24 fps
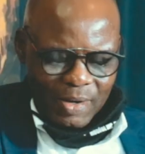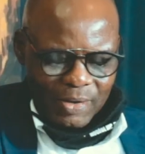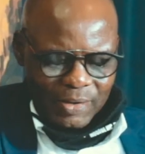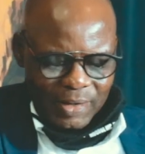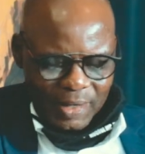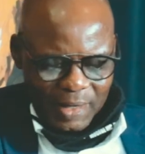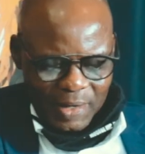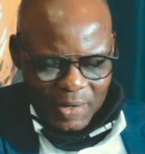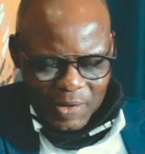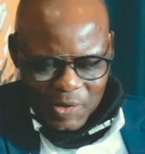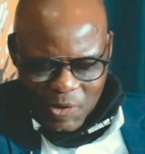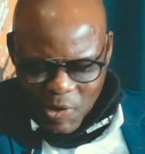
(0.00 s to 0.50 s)

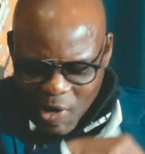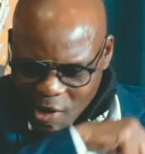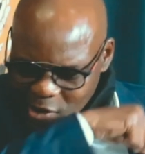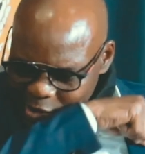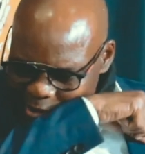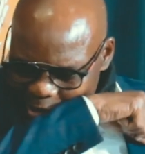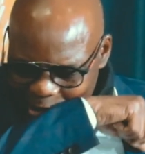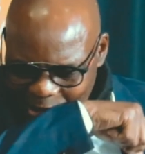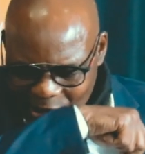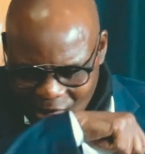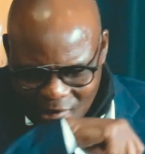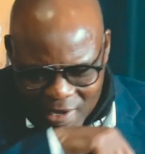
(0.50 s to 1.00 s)
Okay, no,
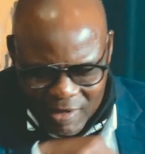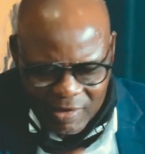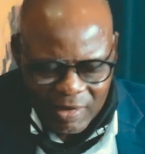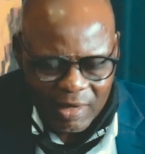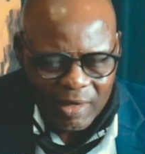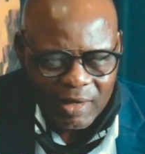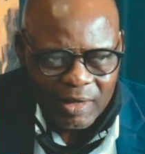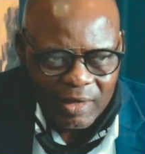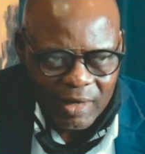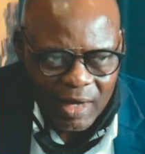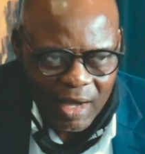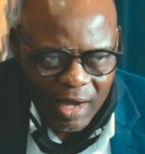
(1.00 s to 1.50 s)
I
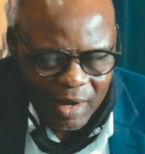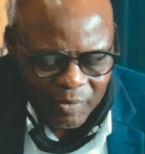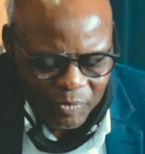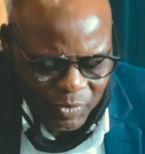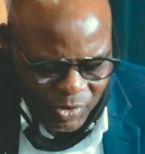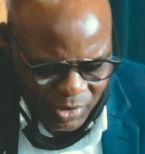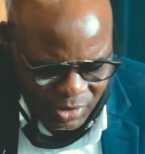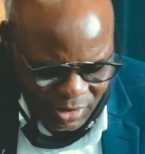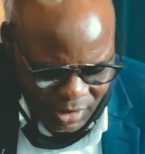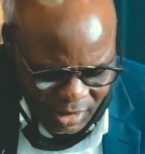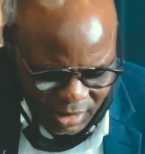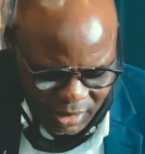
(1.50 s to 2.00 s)

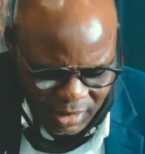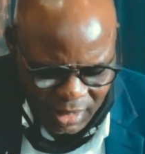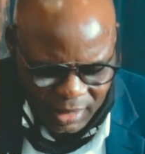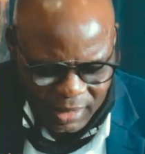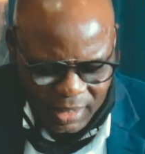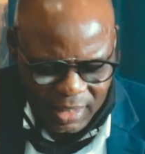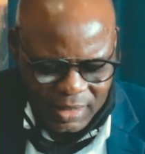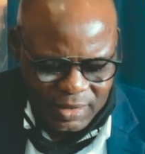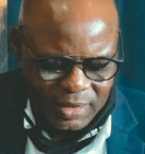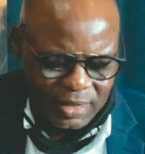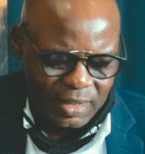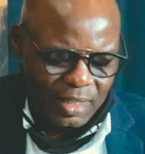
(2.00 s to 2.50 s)
appreciate that
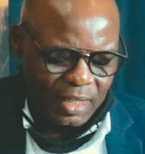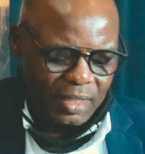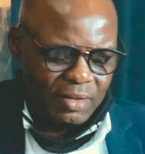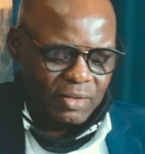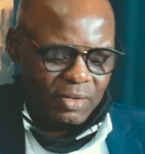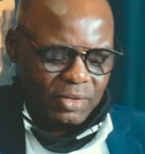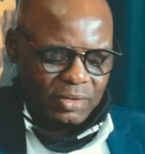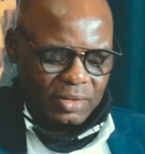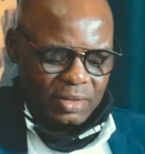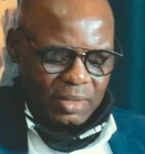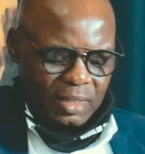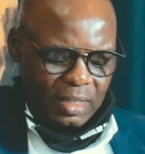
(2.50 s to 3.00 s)
answer,
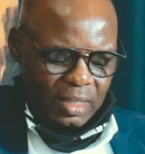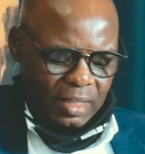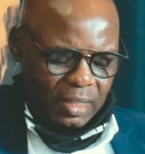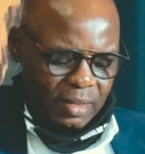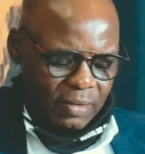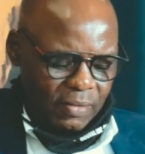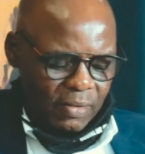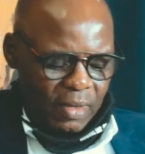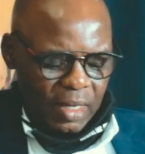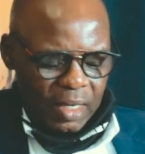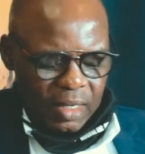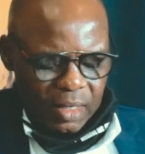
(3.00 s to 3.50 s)
because
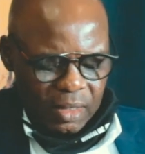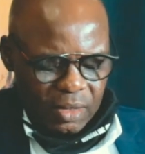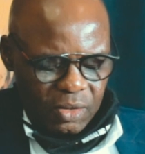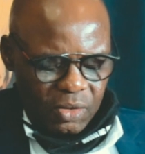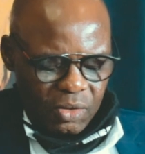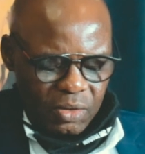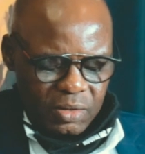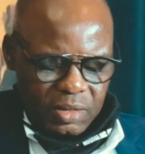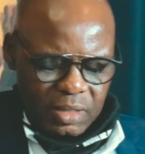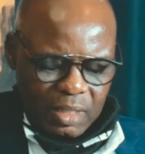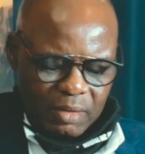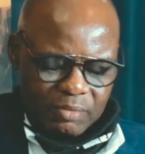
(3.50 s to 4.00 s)

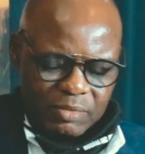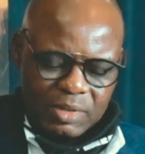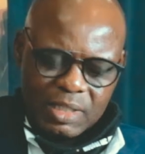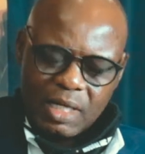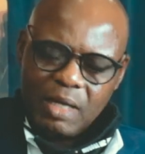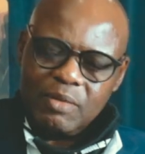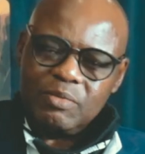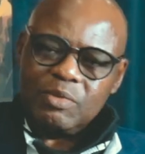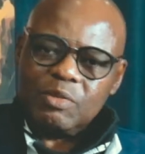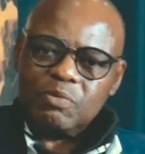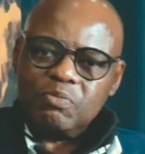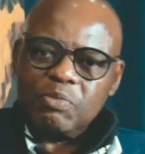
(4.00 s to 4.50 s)

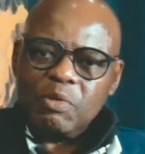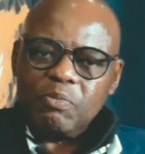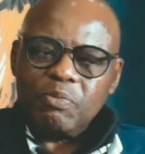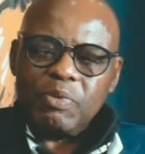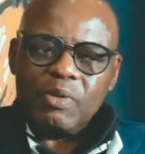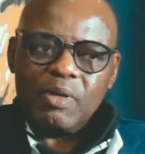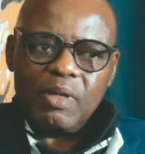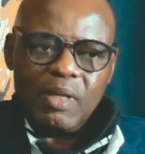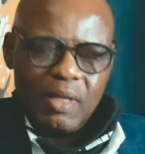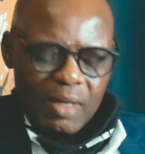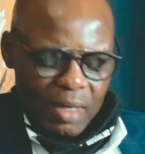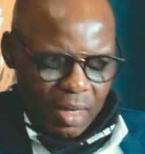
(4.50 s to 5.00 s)
sometimes
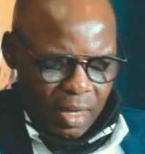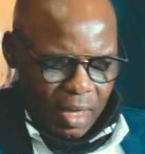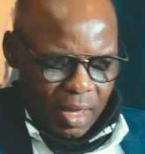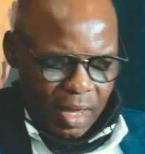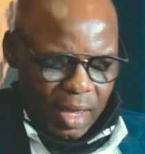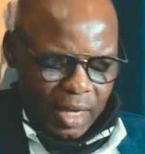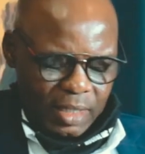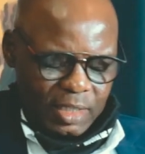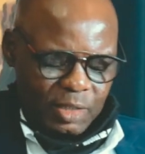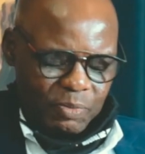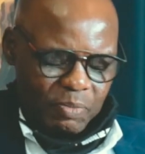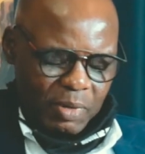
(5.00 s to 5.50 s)
people
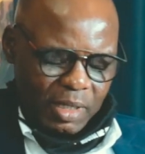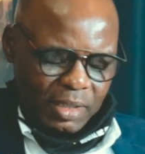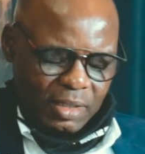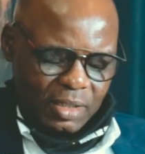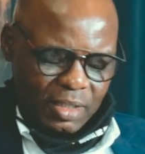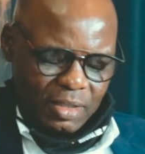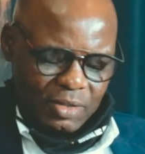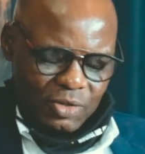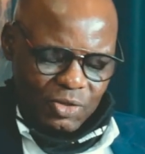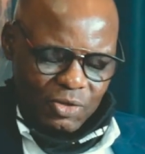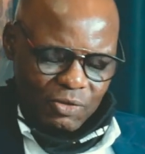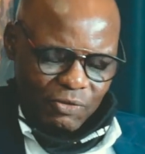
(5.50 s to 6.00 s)
expect
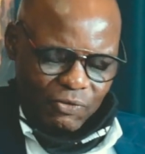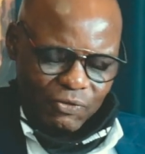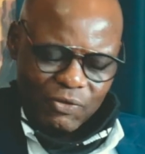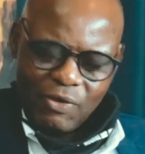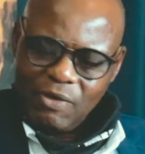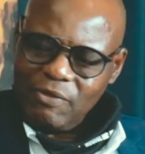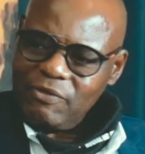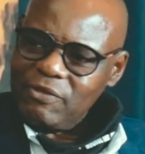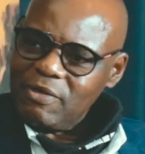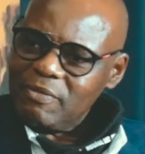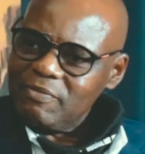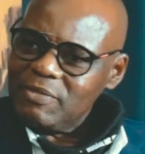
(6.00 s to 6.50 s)
things to
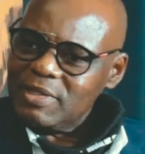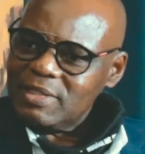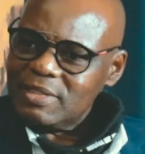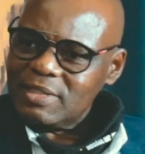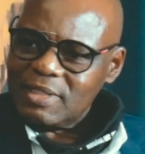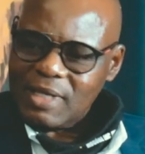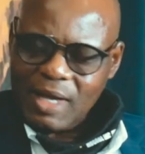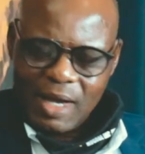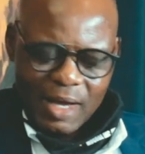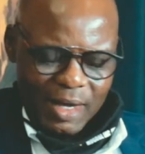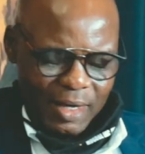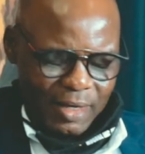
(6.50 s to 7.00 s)
fall from the
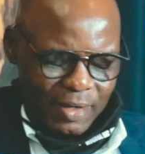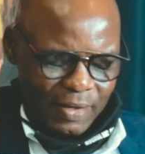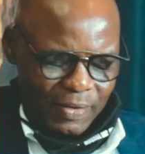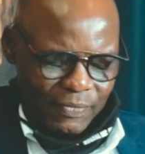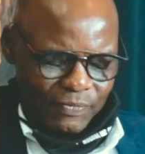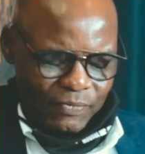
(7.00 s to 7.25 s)
sky.